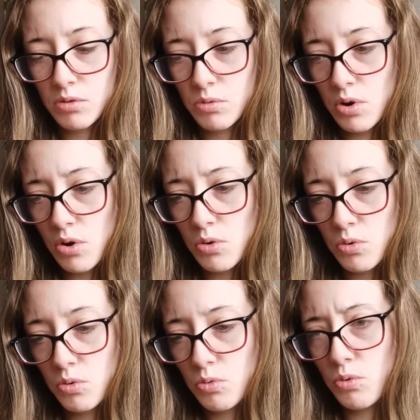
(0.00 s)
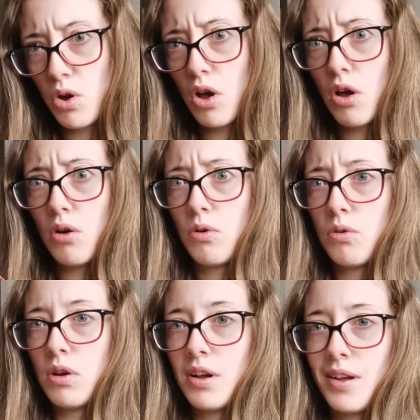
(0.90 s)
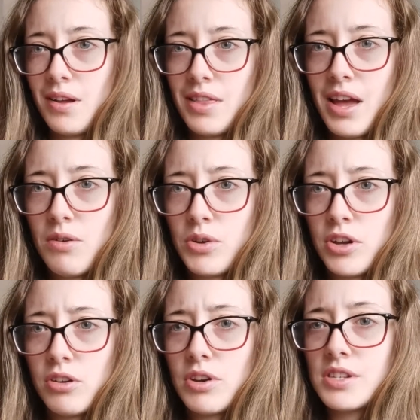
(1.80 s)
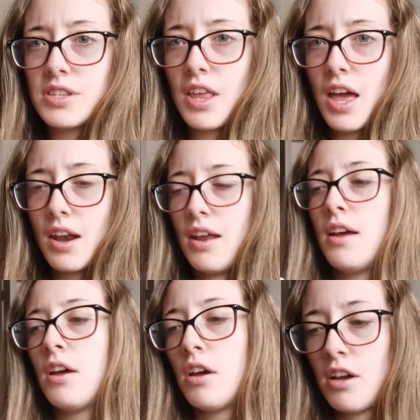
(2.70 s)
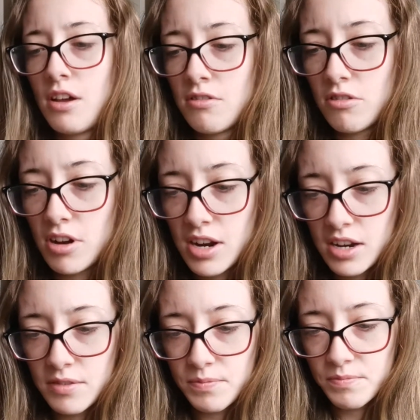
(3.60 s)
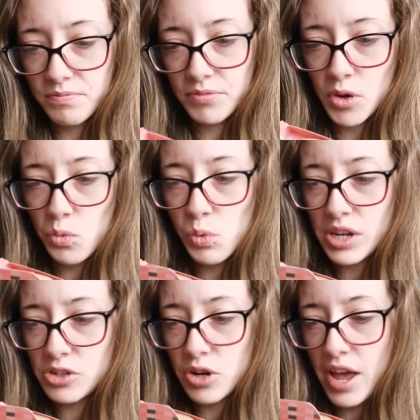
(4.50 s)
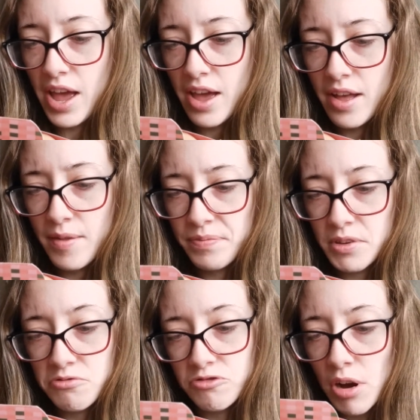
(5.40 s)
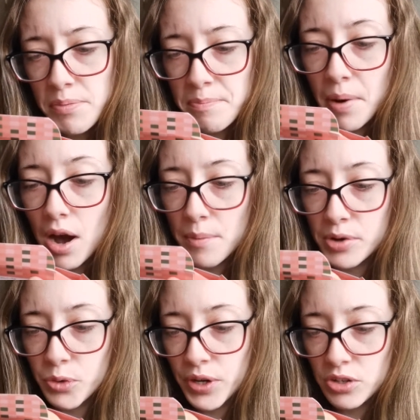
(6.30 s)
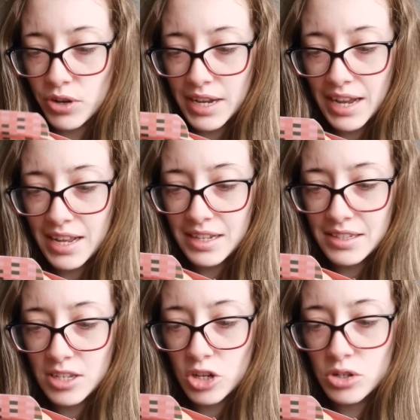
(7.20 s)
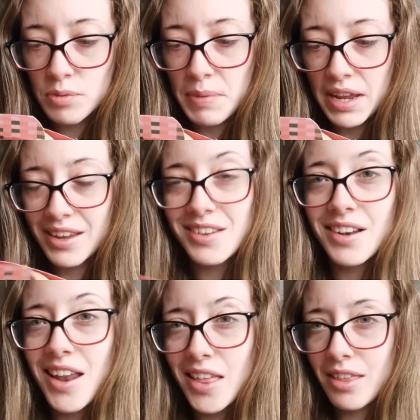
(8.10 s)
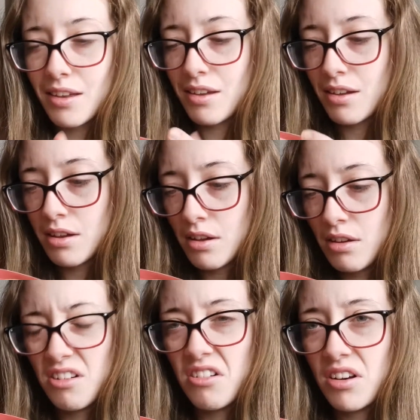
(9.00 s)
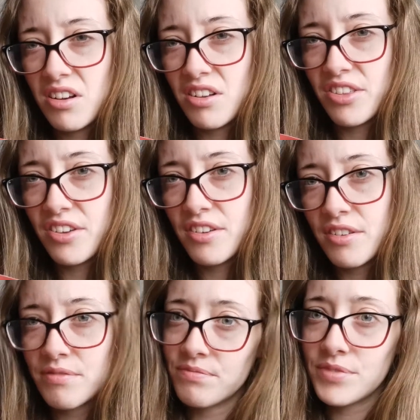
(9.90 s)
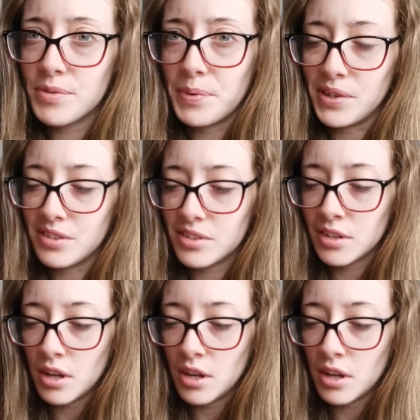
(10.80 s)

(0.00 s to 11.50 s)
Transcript: Whoa, how cute is that? Right, wet your hair, rub bar between your hands to make it lava, or lava, depends.